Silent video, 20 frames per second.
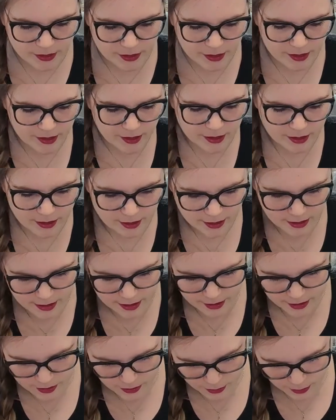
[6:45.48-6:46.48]
The
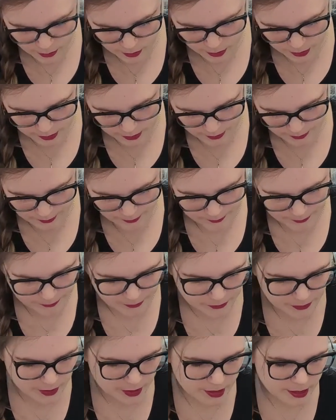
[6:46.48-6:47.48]
other one
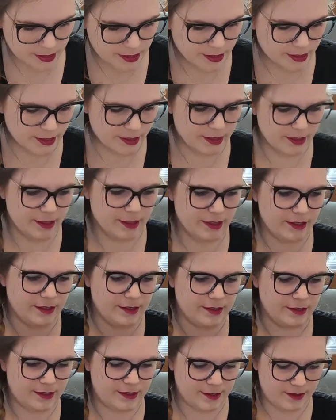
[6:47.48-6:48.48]

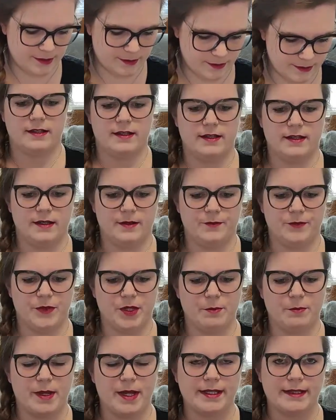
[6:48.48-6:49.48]
is the
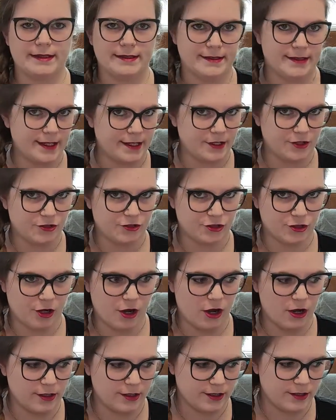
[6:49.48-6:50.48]
Petal signature
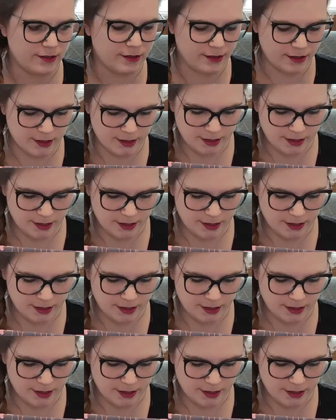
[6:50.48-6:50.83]
cotton,